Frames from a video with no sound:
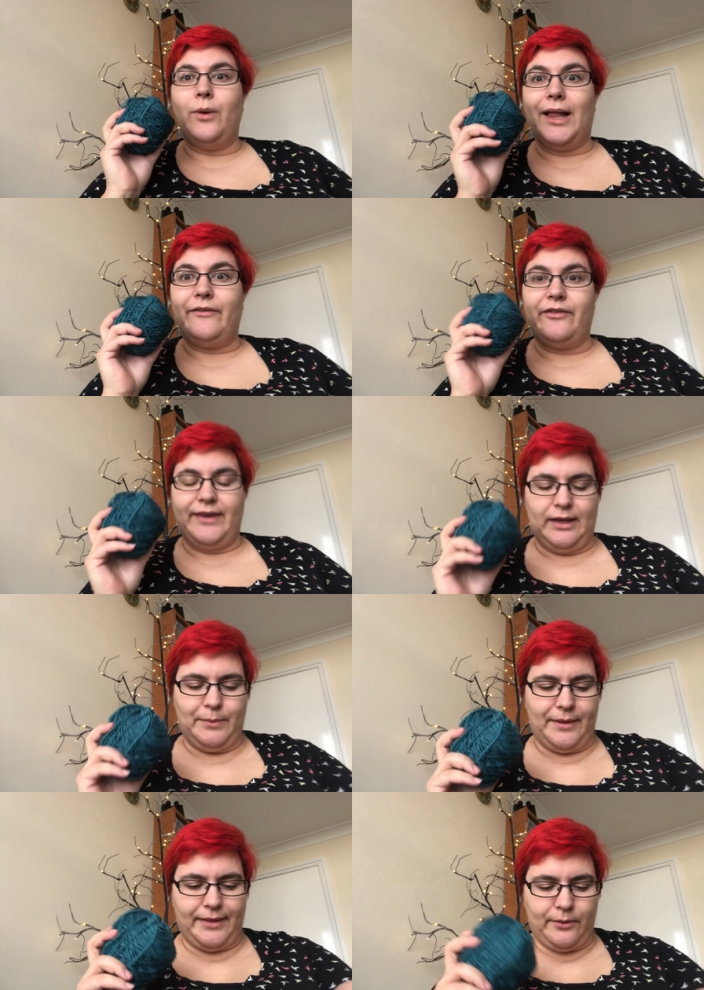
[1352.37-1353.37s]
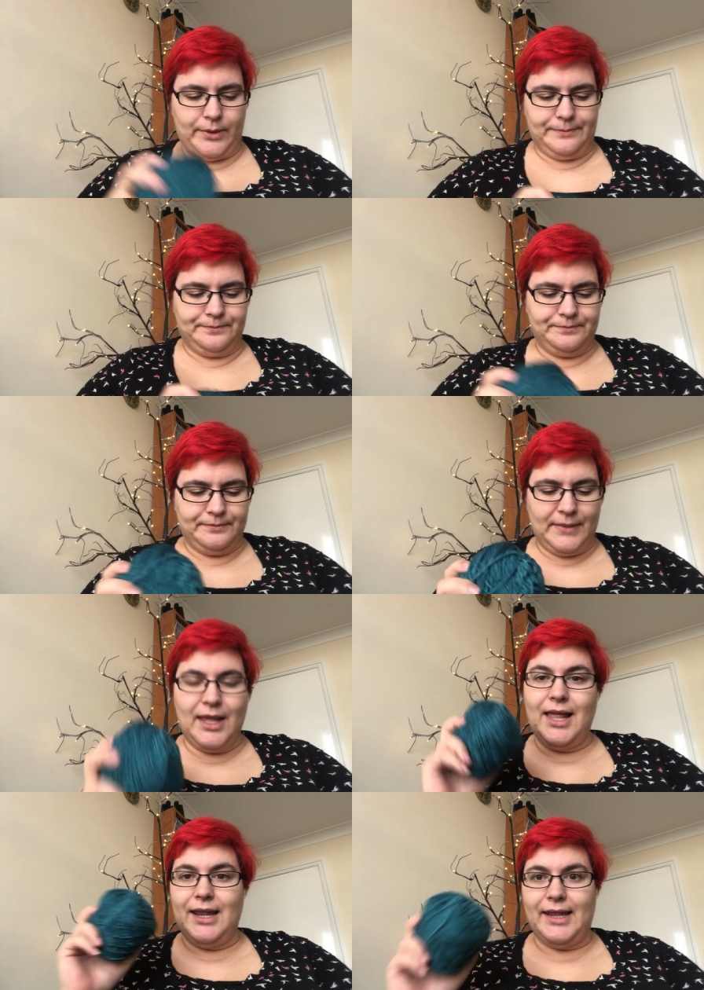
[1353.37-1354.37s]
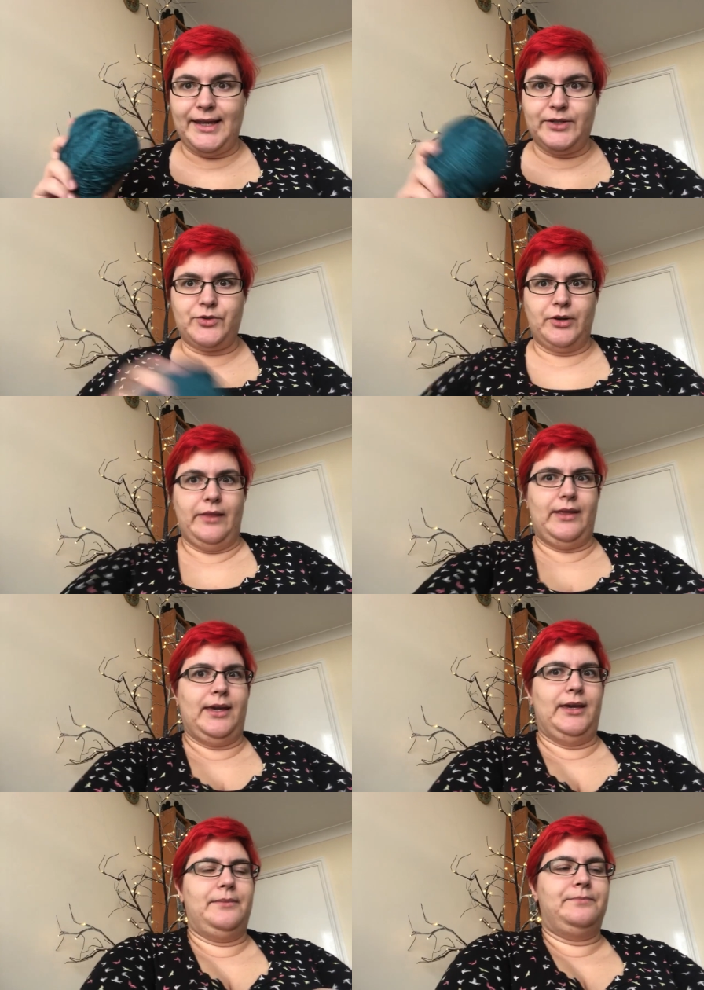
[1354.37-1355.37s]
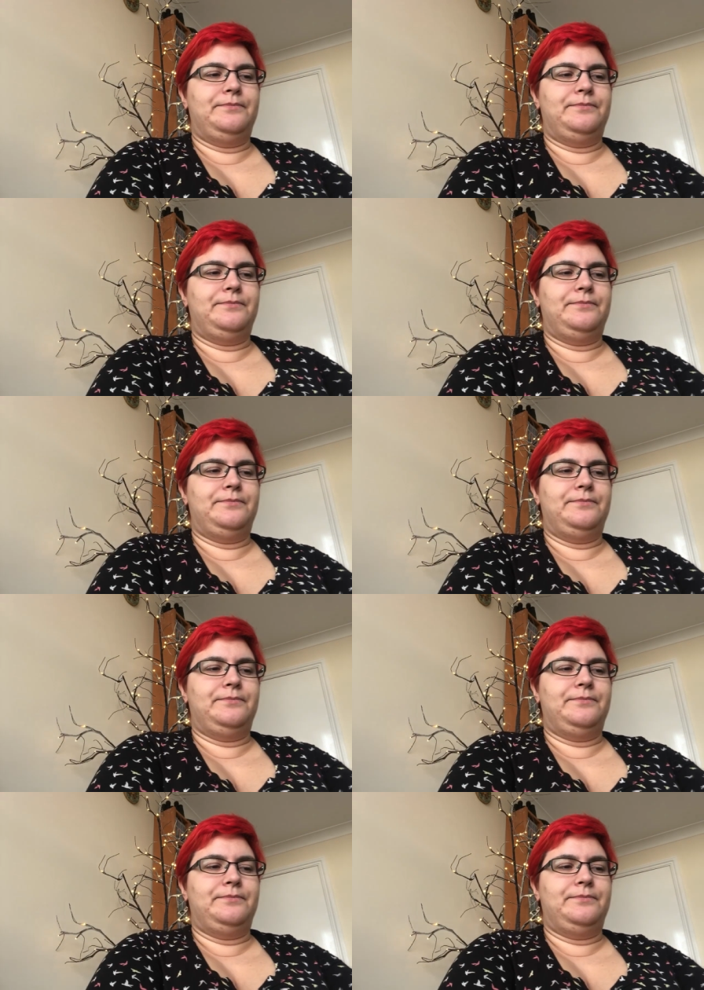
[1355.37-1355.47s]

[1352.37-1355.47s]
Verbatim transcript: We'll have a think about that one later on in the year.